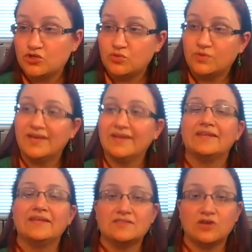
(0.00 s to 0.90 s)
to get
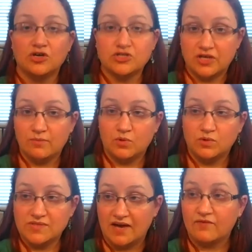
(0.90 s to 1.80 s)
these harsh
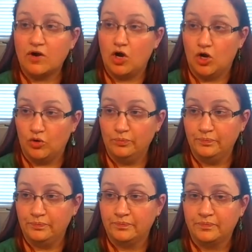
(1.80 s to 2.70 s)
chemicals out of our home,
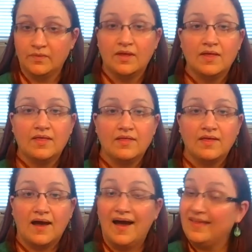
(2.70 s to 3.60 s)

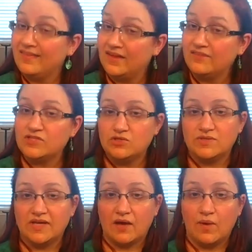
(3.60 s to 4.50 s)
I love to do
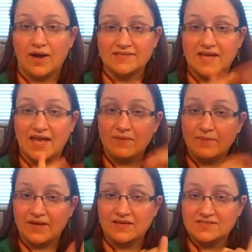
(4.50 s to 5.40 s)
DIYs. A,
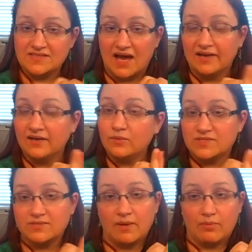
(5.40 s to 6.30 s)
because I know what's
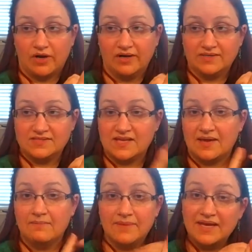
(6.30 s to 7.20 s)
in my products,
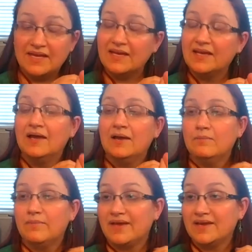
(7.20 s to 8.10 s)
and B,
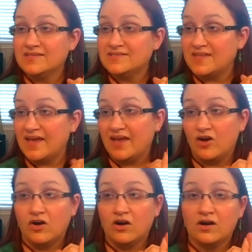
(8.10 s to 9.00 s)
because they
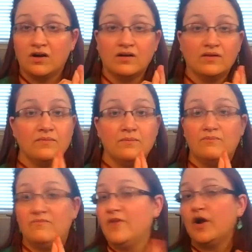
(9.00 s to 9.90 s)
are
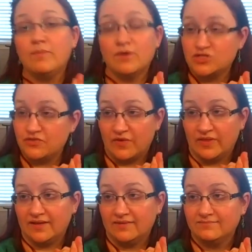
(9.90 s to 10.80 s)
very budget friendly.